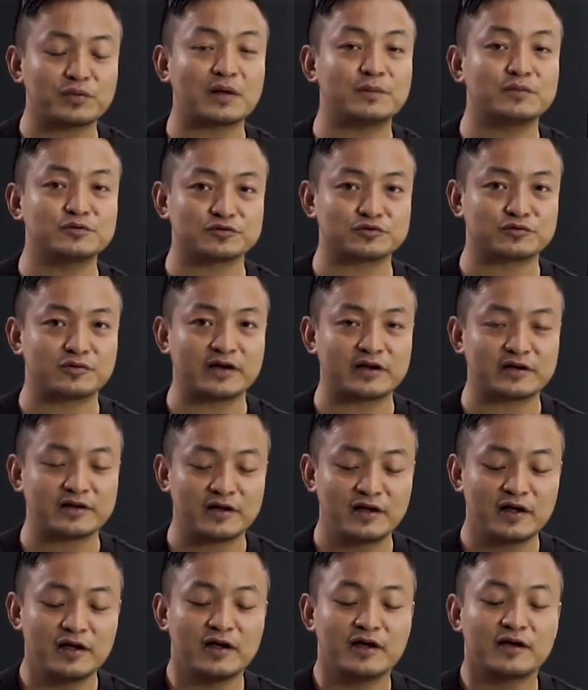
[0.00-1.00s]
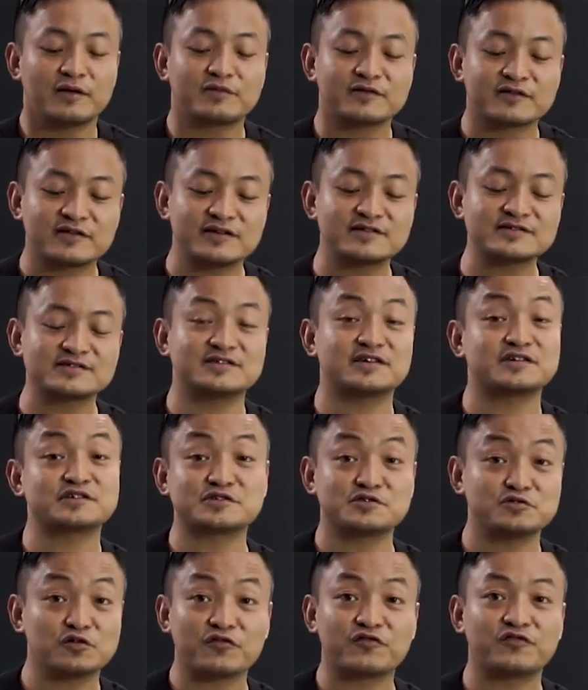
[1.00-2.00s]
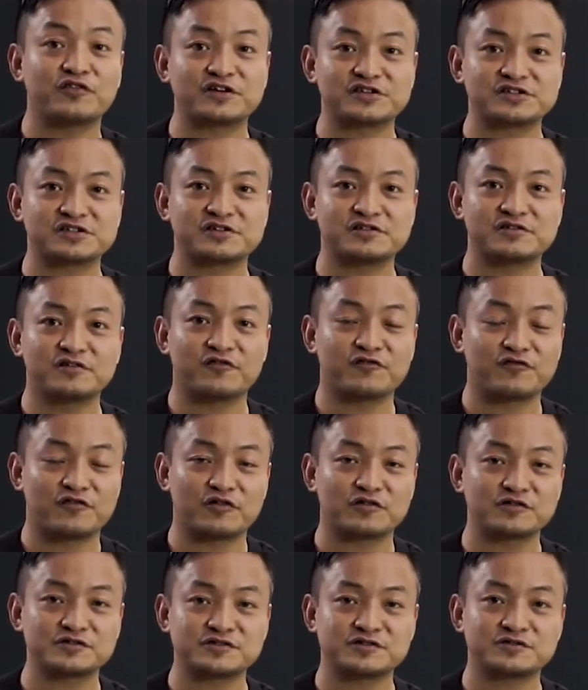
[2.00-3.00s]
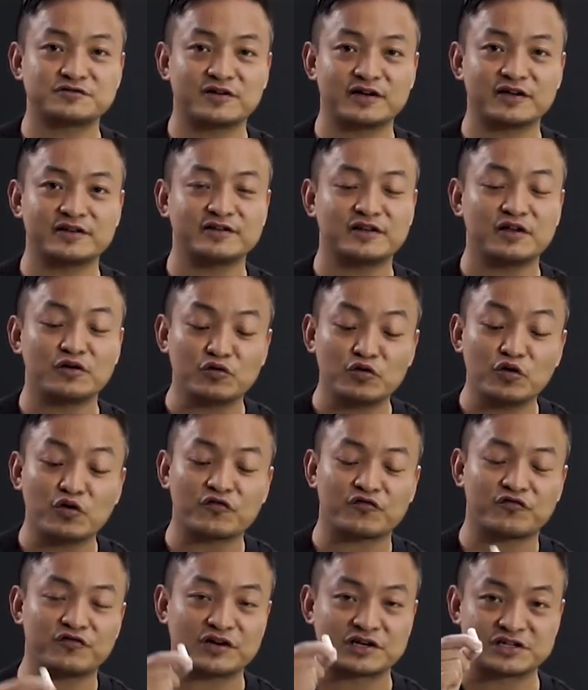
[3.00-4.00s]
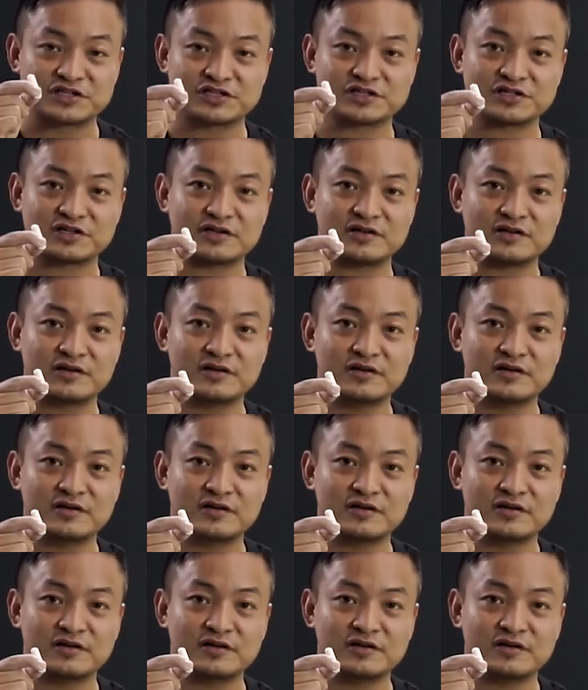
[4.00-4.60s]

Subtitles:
be able to write. Since there is no friction of force, right? No friction.